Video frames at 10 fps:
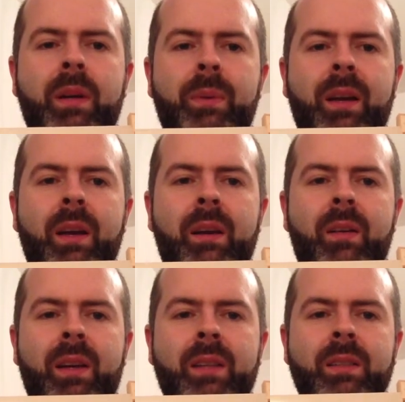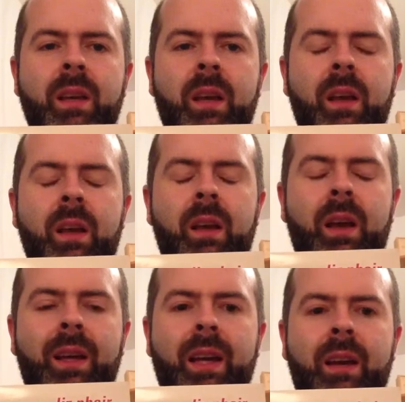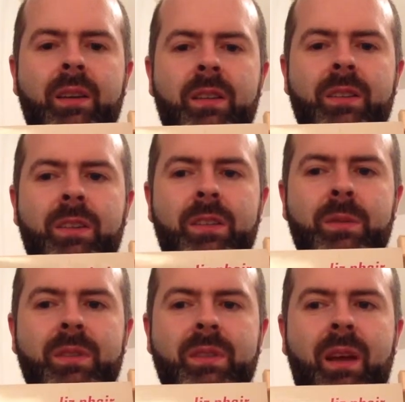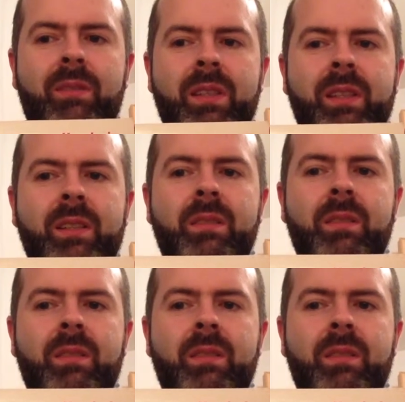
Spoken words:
but I kind of just thought she was obviously just,